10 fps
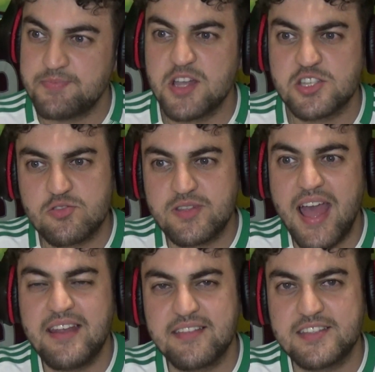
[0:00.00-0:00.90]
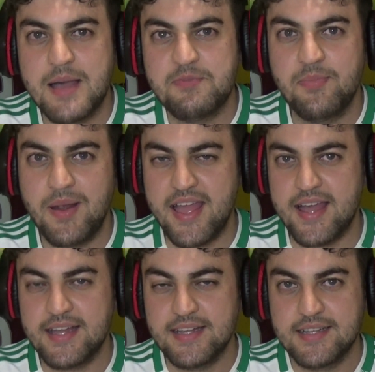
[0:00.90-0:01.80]
But Zorgane is the type of
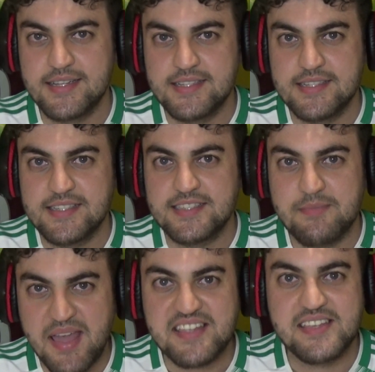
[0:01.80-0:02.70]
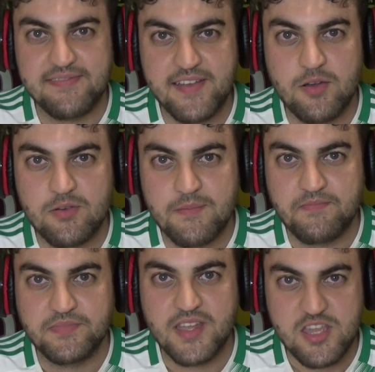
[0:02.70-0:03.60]
player that makes you feel
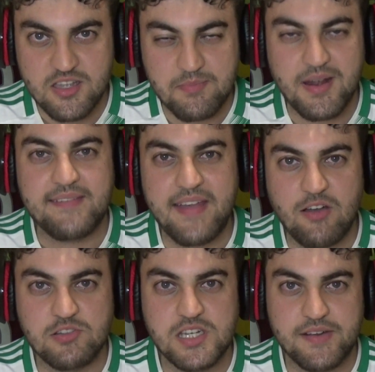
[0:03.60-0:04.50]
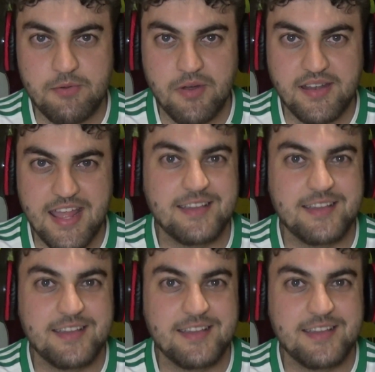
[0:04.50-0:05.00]
that you can play for Algeria one day.